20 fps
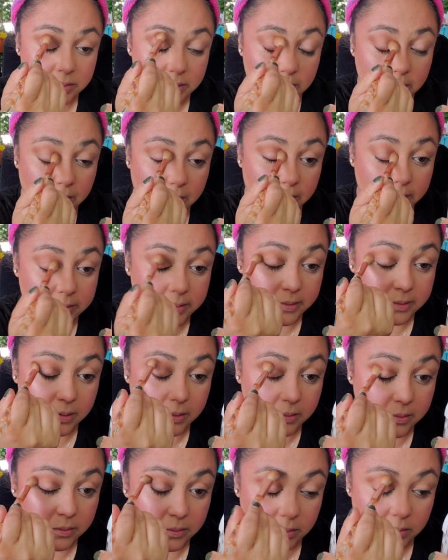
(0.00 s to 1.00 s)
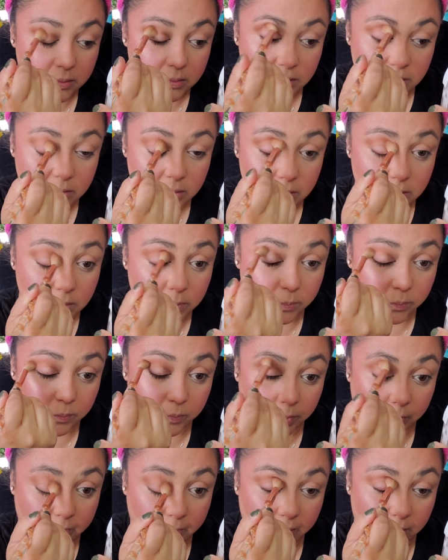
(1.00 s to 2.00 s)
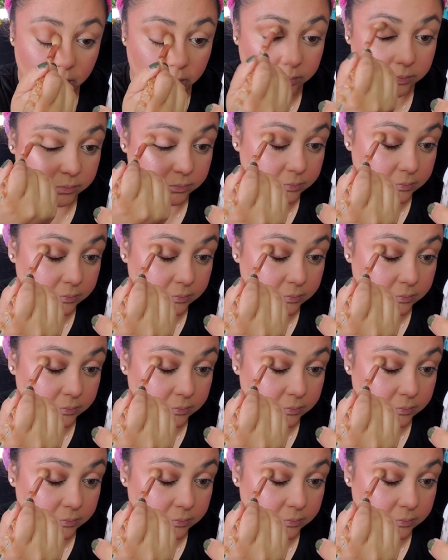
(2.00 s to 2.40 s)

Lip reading: It's a nice brown.